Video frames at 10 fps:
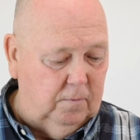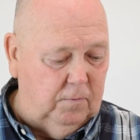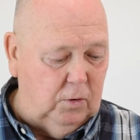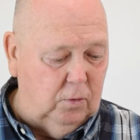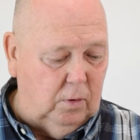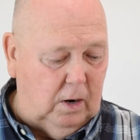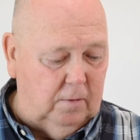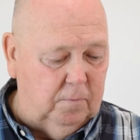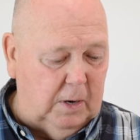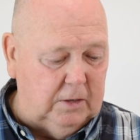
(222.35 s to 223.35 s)
view
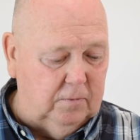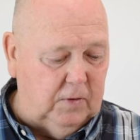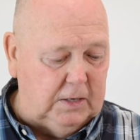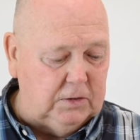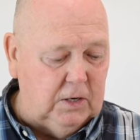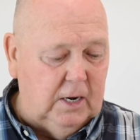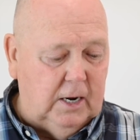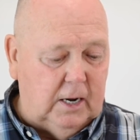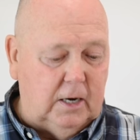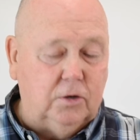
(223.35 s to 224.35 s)
of my device
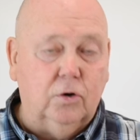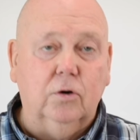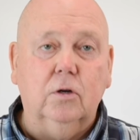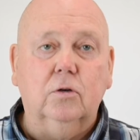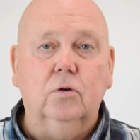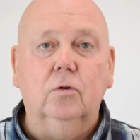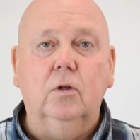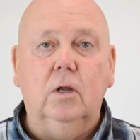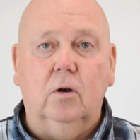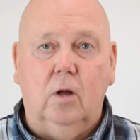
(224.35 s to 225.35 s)
and I turned it to
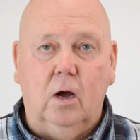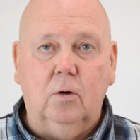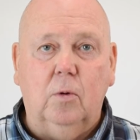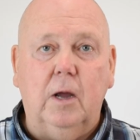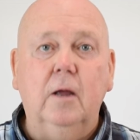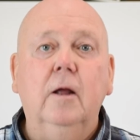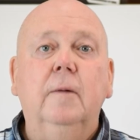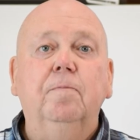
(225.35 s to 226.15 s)
the long way,